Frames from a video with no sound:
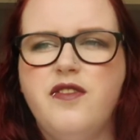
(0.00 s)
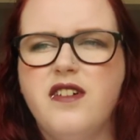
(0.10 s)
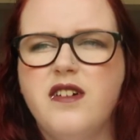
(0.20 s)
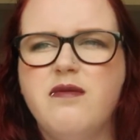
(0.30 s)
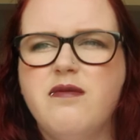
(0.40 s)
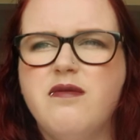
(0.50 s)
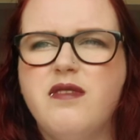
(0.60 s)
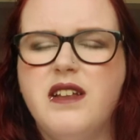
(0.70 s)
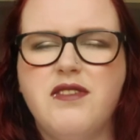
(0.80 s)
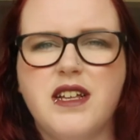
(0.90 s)
from
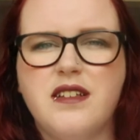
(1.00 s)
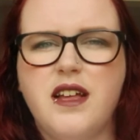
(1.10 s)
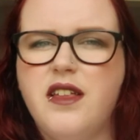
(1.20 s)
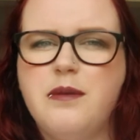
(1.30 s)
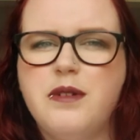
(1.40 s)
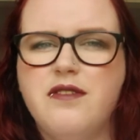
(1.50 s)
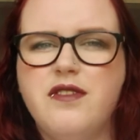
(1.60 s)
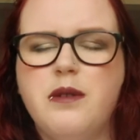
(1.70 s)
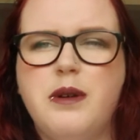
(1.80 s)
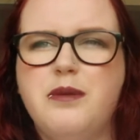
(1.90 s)
living in Southampton
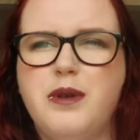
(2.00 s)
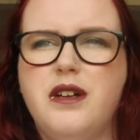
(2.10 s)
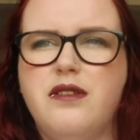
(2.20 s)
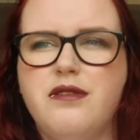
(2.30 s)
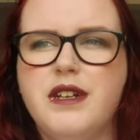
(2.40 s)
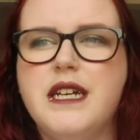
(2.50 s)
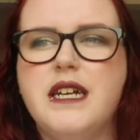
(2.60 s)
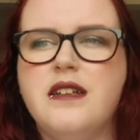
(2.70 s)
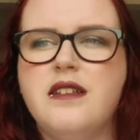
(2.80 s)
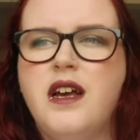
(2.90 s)
for the best part of 3
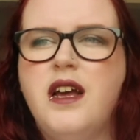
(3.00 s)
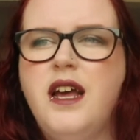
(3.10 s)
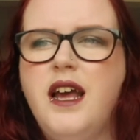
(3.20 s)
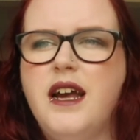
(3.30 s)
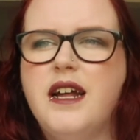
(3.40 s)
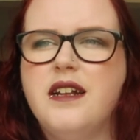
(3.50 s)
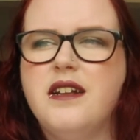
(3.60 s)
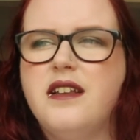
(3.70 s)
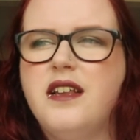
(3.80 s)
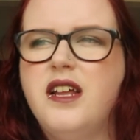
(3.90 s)
years,
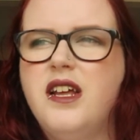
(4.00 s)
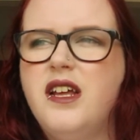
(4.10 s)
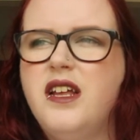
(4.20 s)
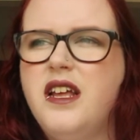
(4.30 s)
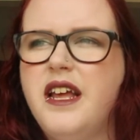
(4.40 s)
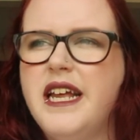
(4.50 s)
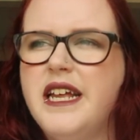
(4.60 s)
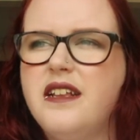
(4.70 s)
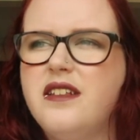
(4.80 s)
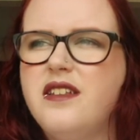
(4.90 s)
and
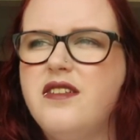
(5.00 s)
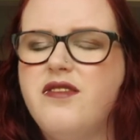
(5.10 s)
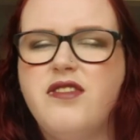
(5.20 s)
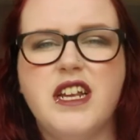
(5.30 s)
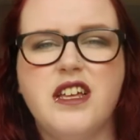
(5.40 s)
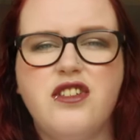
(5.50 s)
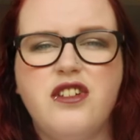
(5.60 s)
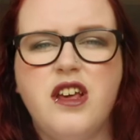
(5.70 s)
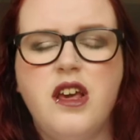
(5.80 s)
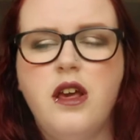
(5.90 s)
it's
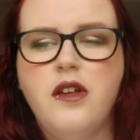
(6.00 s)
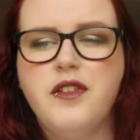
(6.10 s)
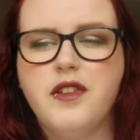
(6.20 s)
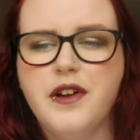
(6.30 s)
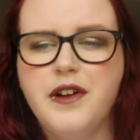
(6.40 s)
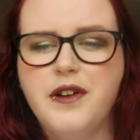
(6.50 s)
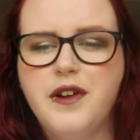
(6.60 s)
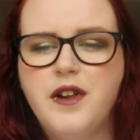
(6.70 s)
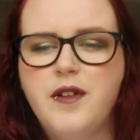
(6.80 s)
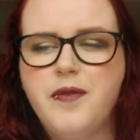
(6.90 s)
finished. So
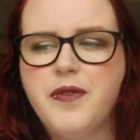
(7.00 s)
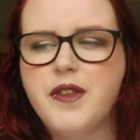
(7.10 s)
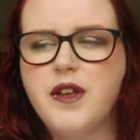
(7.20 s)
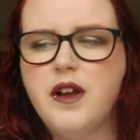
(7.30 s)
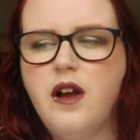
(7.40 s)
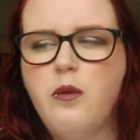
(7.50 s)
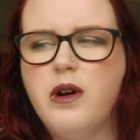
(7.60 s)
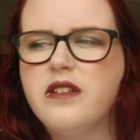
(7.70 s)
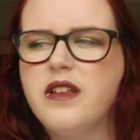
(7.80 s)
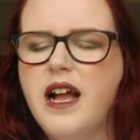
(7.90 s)

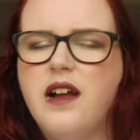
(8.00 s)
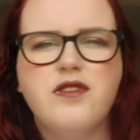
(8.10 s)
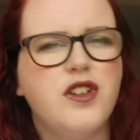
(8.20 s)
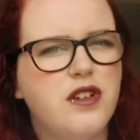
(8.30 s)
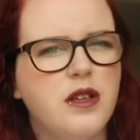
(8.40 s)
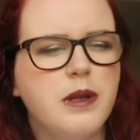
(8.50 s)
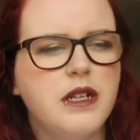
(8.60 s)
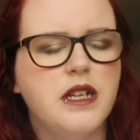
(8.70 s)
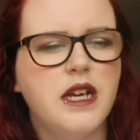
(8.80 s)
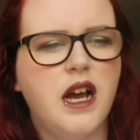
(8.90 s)
whilst I have
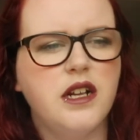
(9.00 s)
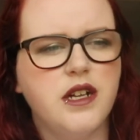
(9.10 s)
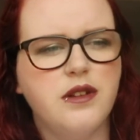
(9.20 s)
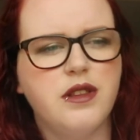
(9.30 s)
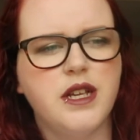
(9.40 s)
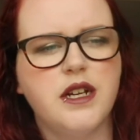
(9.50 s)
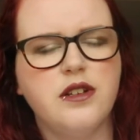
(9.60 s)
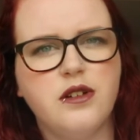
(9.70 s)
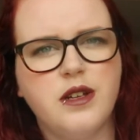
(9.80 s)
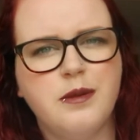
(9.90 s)
documented it, I don't think I
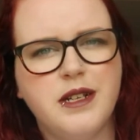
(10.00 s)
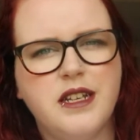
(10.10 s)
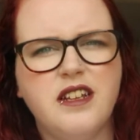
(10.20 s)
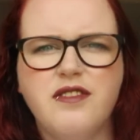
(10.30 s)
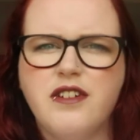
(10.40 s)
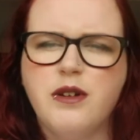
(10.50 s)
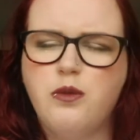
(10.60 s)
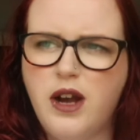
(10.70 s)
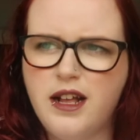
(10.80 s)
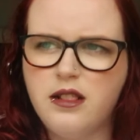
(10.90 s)
documented it very
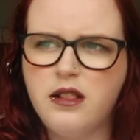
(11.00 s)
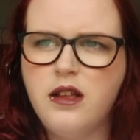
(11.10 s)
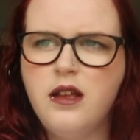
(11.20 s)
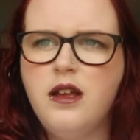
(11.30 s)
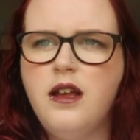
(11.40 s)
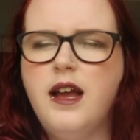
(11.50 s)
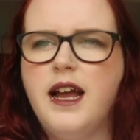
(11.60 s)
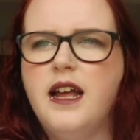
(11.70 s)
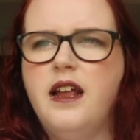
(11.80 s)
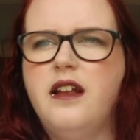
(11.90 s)
well,
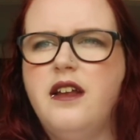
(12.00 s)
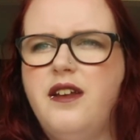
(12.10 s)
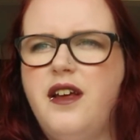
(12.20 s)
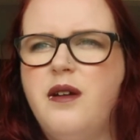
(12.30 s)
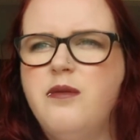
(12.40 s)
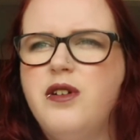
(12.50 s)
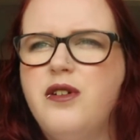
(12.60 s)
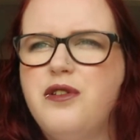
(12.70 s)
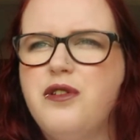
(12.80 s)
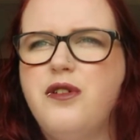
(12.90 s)
and I'm
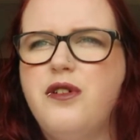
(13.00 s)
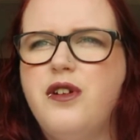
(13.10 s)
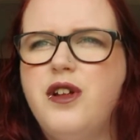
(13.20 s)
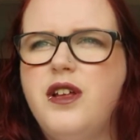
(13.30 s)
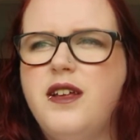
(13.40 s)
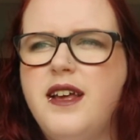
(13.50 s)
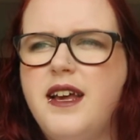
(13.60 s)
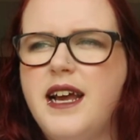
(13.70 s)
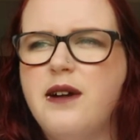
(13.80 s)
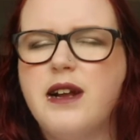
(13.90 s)
not sure
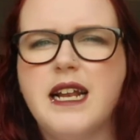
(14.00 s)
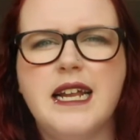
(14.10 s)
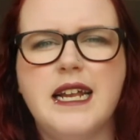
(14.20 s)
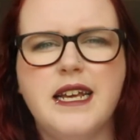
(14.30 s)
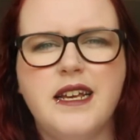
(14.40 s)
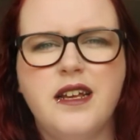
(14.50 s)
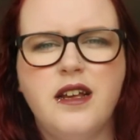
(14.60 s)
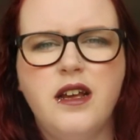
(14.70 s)
how clearly